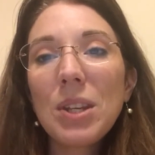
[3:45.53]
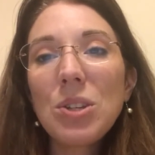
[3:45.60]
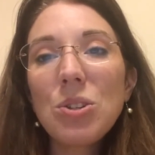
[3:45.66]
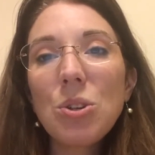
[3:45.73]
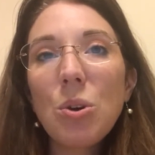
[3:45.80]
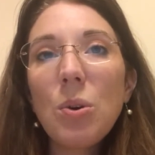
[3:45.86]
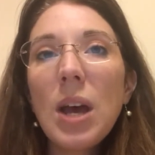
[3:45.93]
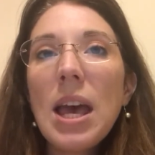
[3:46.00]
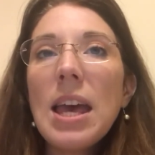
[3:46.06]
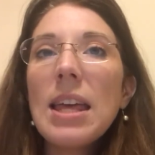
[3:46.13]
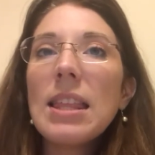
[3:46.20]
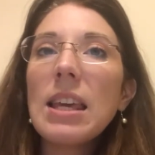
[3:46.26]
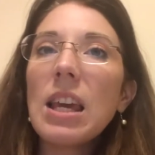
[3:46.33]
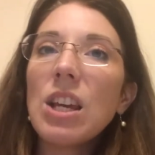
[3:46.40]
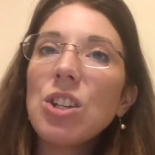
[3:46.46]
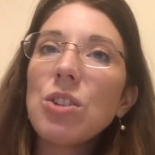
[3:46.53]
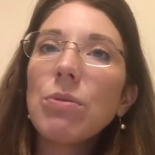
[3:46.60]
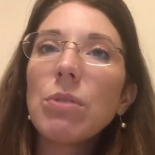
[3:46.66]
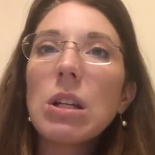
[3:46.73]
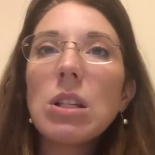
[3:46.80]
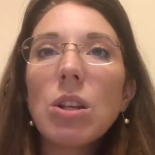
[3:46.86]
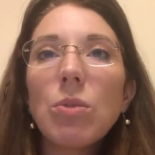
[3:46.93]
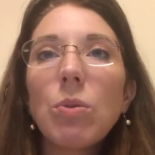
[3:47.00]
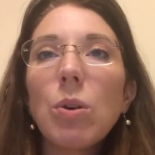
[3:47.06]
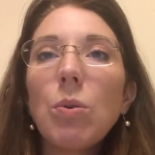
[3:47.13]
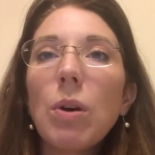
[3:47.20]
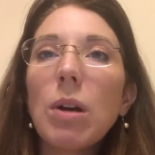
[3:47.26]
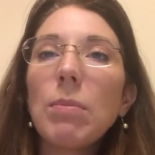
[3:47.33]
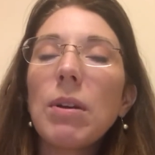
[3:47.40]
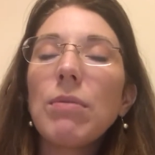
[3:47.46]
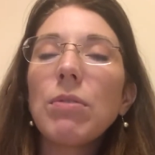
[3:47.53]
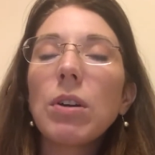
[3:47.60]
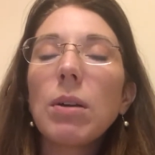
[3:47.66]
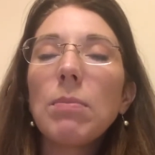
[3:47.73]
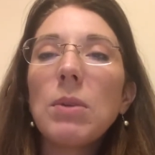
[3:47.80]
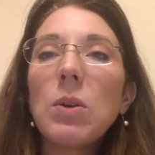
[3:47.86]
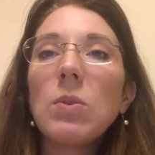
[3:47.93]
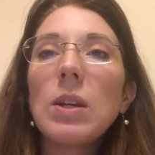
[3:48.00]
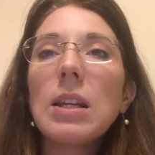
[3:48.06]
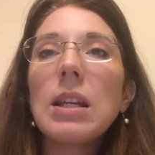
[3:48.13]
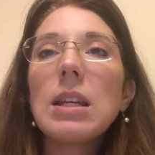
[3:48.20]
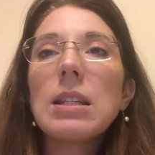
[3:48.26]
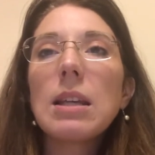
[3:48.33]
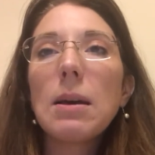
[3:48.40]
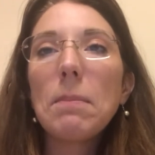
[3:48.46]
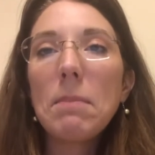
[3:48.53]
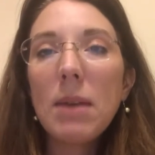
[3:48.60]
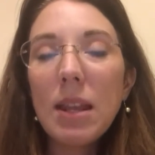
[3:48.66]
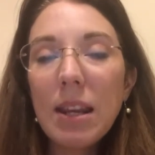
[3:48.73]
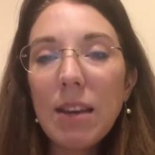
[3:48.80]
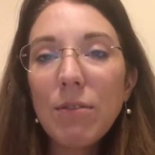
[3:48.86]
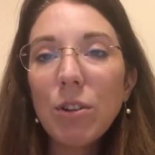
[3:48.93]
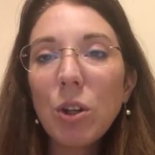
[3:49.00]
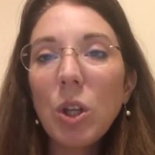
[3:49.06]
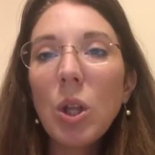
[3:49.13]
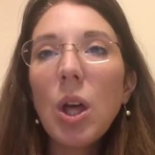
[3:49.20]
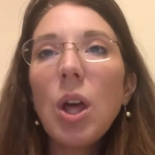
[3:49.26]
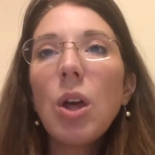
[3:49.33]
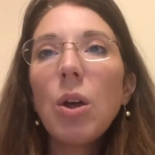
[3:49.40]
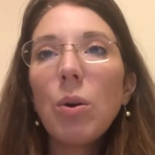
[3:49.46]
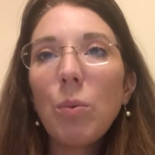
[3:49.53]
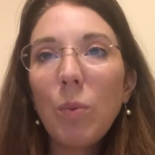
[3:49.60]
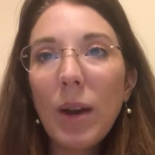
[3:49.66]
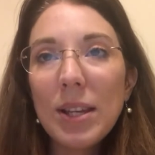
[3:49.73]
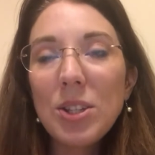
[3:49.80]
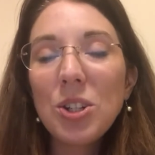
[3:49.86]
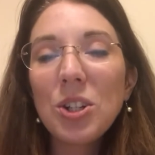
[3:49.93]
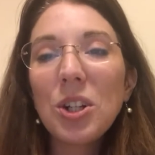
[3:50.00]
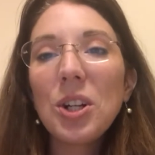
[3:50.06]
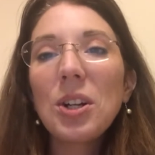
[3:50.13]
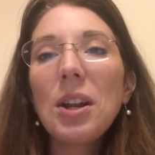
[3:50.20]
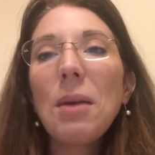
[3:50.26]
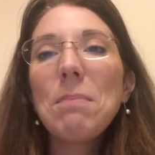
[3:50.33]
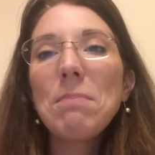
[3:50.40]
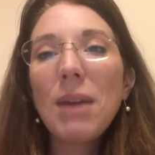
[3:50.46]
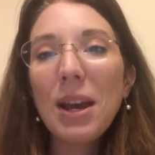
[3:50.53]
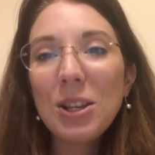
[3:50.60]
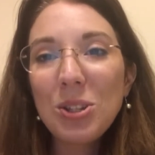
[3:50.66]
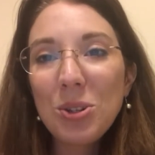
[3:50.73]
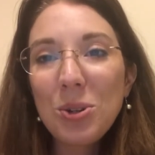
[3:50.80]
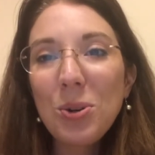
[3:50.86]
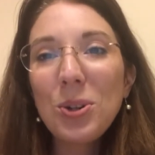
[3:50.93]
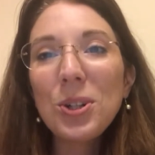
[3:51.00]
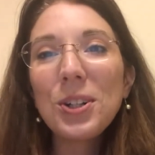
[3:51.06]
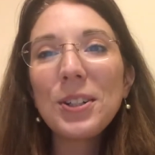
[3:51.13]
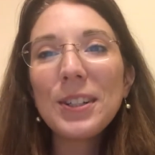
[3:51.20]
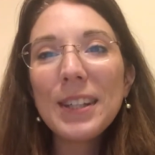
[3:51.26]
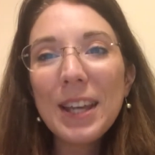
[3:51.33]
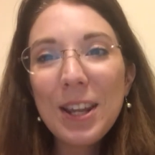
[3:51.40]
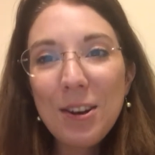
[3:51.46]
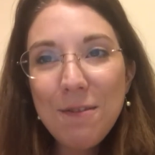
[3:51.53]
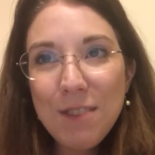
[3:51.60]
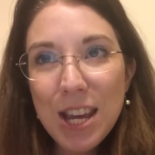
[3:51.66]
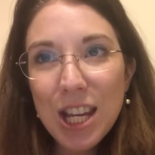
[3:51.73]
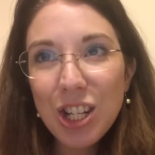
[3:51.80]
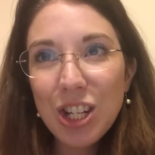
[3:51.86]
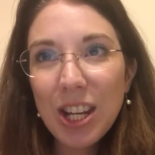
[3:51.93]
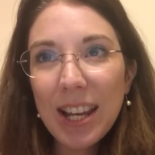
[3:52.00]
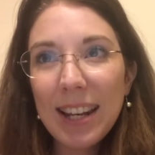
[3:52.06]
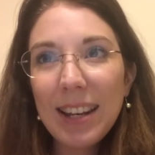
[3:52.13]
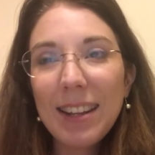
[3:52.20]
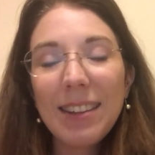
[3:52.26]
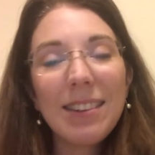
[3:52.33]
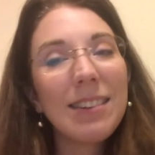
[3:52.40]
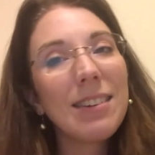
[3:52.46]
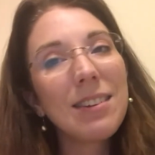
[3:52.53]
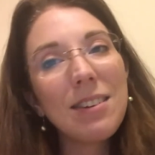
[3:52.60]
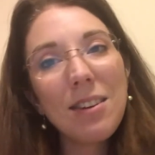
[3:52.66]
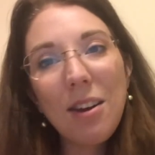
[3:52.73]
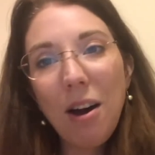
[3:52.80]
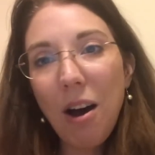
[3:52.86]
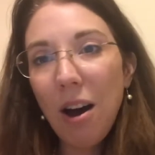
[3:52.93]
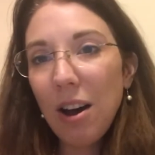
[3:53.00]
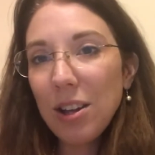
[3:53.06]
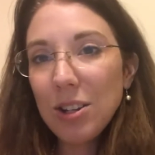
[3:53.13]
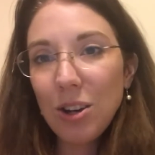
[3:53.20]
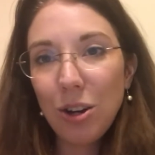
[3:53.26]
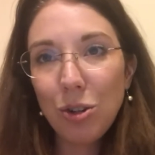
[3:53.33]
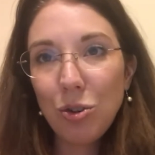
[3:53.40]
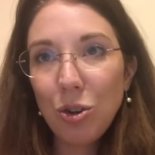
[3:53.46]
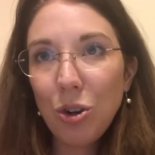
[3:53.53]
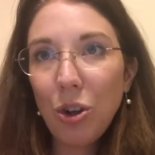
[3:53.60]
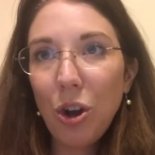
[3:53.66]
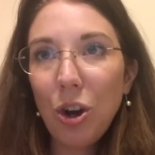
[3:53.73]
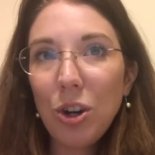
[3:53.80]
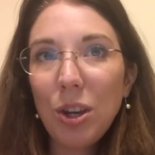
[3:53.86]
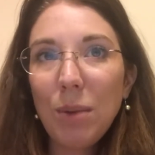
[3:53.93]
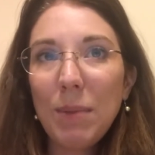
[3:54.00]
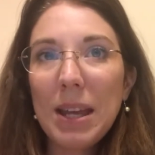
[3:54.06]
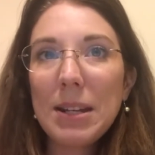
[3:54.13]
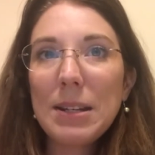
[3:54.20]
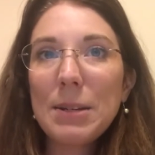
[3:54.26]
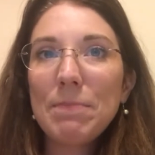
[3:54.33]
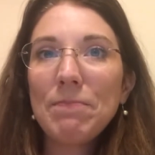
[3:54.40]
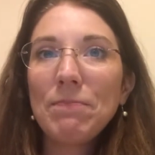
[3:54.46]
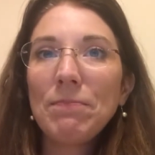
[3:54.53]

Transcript: So the Age of Reason requirement for communion is a medieval, Western, pastoral innovation, not a doctrinal argument.